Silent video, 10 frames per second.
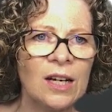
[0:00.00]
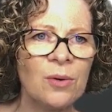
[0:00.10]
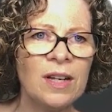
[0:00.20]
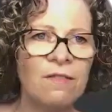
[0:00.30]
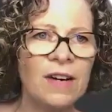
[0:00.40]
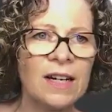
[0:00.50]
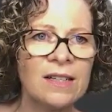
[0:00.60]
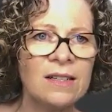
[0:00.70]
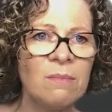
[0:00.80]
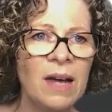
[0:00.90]
equity
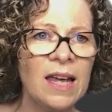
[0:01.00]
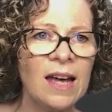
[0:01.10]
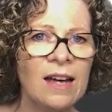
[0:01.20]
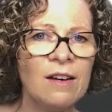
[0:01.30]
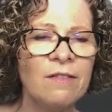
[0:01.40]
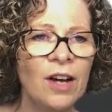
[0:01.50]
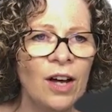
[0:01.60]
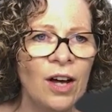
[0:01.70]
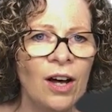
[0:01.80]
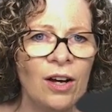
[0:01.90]
factors may have
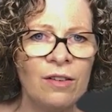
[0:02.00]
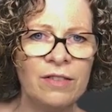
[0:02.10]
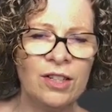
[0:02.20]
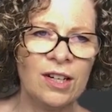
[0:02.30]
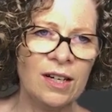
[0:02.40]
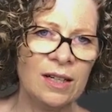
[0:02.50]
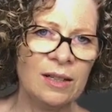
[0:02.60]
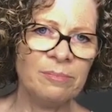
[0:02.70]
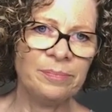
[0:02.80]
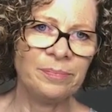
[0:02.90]
over
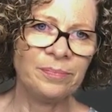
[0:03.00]
time.